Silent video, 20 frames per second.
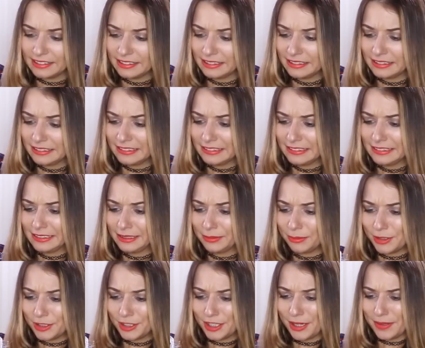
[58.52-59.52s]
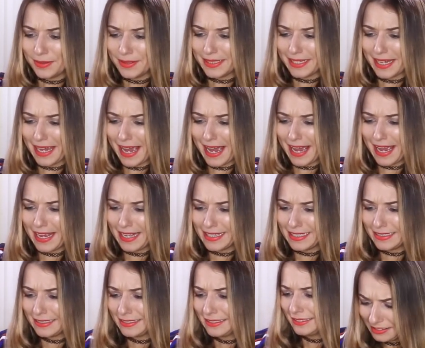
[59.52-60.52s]
Ooh, I'm so
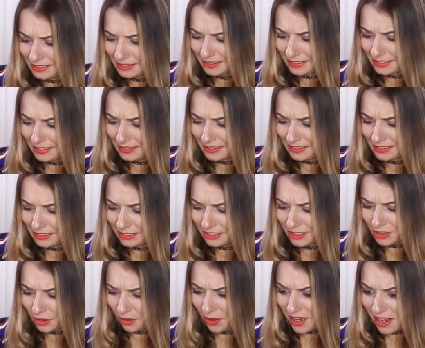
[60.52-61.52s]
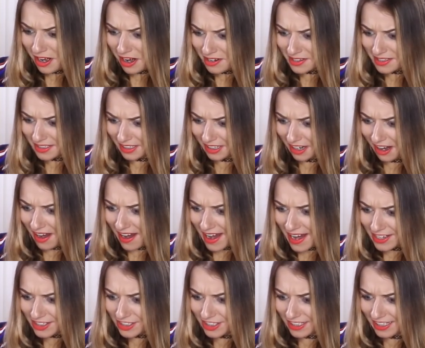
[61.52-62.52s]
scared. It's quite hard to cut,
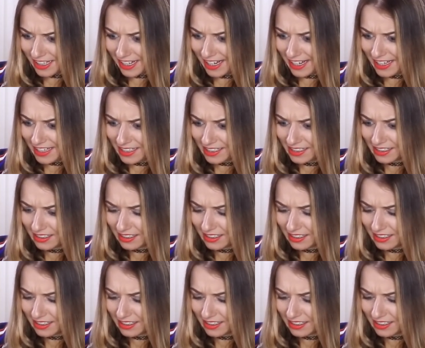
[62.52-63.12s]
actually.